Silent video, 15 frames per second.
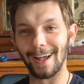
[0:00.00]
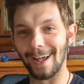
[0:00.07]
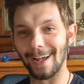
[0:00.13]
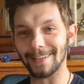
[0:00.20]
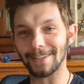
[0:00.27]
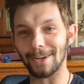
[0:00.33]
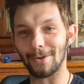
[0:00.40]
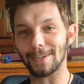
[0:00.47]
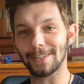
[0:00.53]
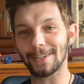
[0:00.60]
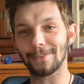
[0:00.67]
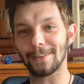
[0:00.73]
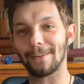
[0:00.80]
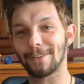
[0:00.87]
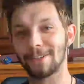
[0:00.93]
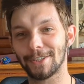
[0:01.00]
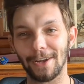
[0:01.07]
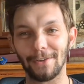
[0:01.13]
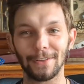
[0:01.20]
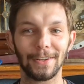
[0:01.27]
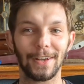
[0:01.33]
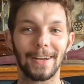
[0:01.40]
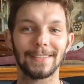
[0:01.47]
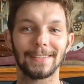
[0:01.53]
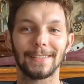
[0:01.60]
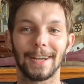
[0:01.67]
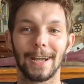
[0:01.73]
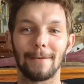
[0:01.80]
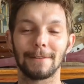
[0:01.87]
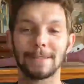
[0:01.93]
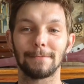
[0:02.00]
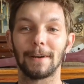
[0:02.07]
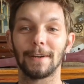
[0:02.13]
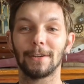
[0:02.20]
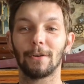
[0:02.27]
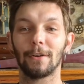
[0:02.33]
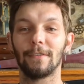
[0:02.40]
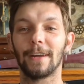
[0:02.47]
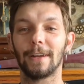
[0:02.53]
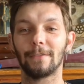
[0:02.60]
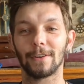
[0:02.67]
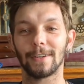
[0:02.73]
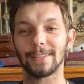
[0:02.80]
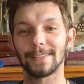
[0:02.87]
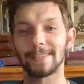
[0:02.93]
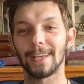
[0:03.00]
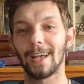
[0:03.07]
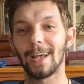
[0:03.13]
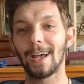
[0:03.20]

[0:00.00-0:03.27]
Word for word: As always, I would love to chat with you guys in the comments about your favorites,